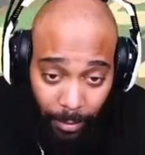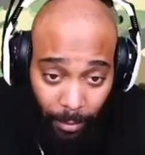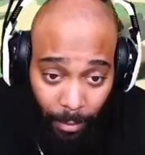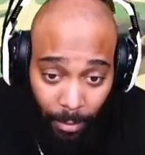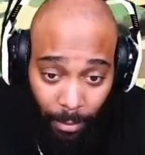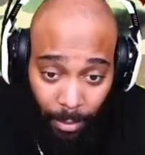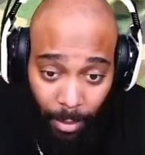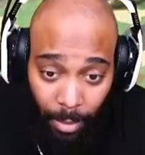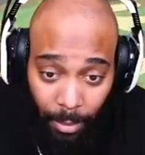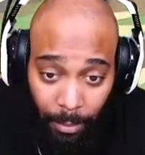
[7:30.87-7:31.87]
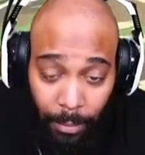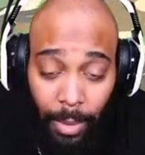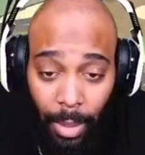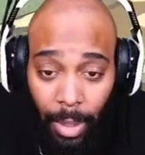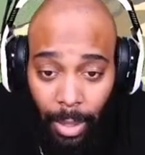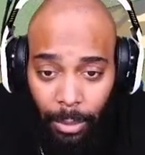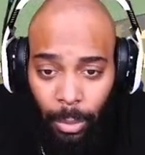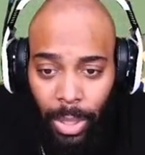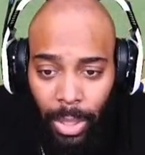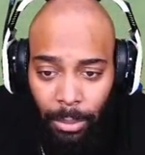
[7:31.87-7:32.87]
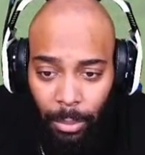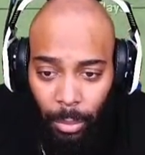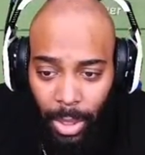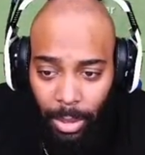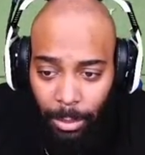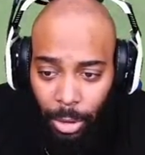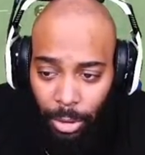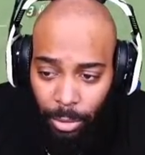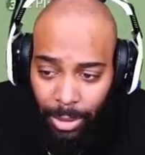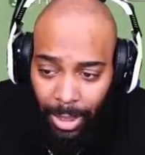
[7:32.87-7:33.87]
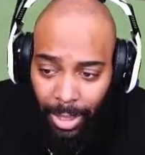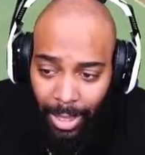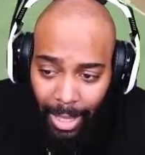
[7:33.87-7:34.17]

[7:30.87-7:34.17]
Yo, for real? Yeah, it was one of them joints you sit in.